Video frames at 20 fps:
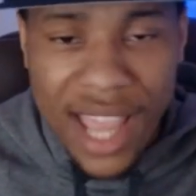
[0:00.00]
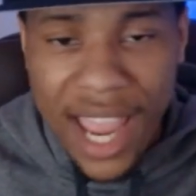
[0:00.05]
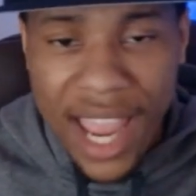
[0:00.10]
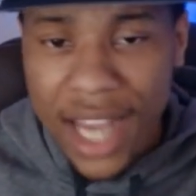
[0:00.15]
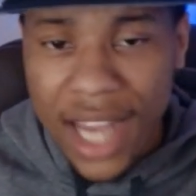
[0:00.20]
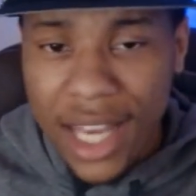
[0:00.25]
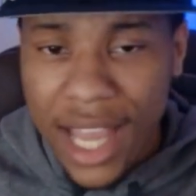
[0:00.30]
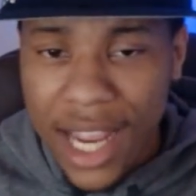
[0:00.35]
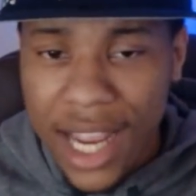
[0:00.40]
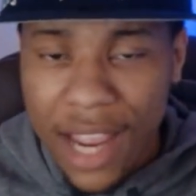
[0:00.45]

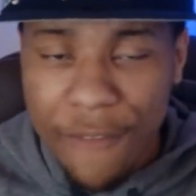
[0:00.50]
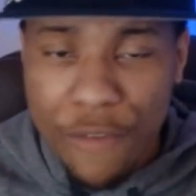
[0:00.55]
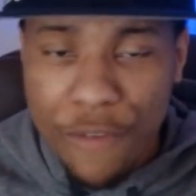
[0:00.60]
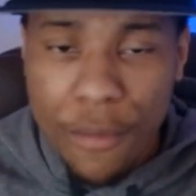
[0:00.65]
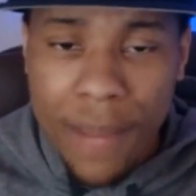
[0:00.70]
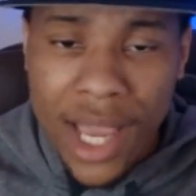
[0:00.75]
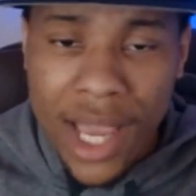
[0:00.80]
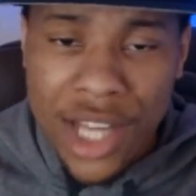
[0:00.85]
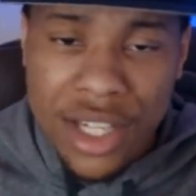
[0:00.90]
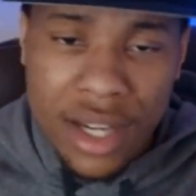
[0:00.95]
and late
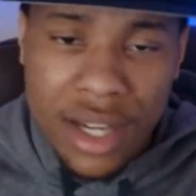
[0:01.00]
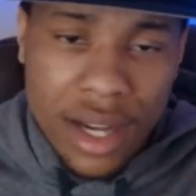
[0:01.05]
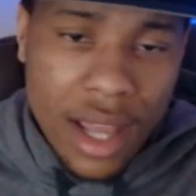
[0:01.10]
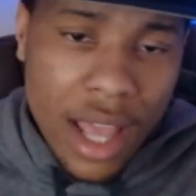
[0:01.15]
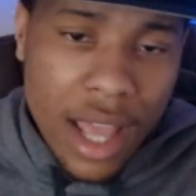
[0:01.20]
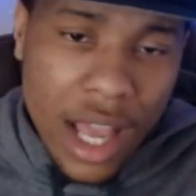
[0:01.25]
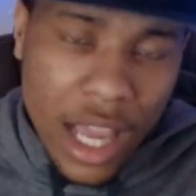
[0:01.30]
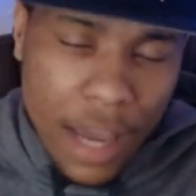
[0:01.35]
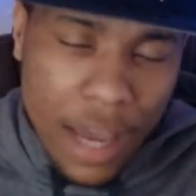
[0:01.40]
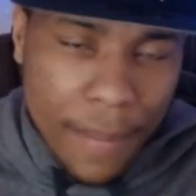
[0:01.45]
information
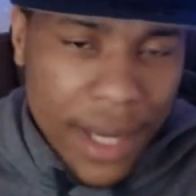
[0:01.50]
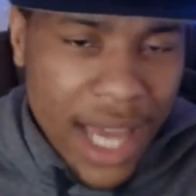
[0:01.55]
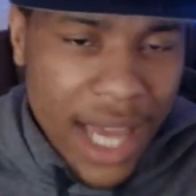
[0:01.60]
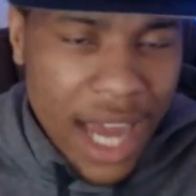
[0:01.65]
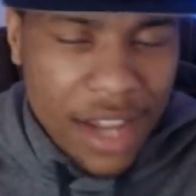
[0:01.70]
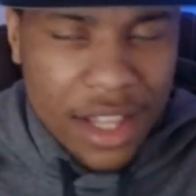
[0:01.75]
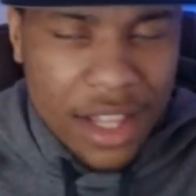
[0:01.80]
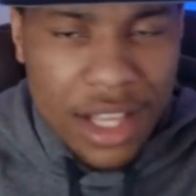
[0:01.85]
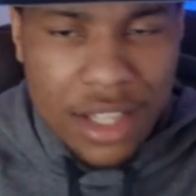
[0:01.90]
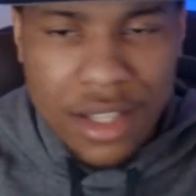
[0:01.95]
coming out
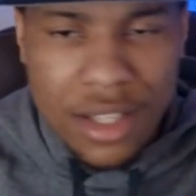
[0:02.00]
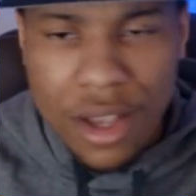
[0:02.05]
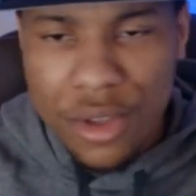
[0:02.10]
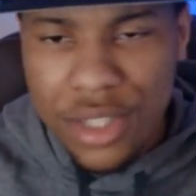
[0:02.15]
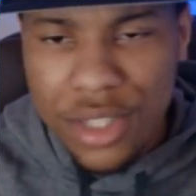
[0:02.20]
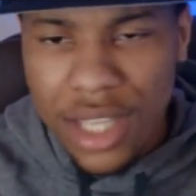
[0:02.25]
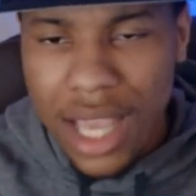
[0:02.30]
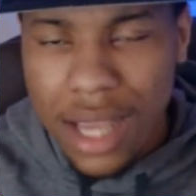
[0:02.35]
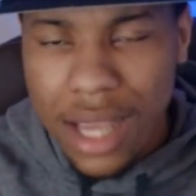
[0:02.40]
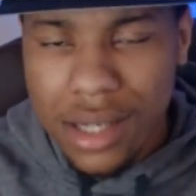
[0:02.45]
of the
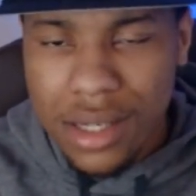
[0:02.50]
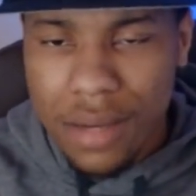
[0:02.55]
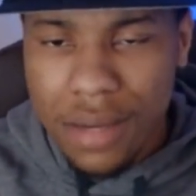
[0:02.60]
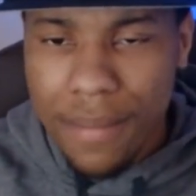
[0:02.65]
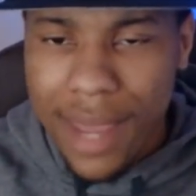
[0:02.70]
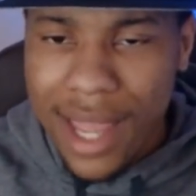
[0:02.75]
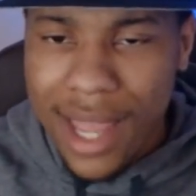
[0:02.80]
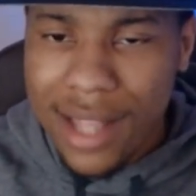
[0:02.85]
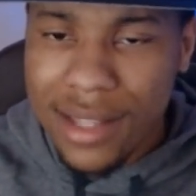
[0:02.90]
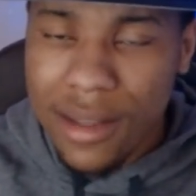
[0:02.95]
association, man.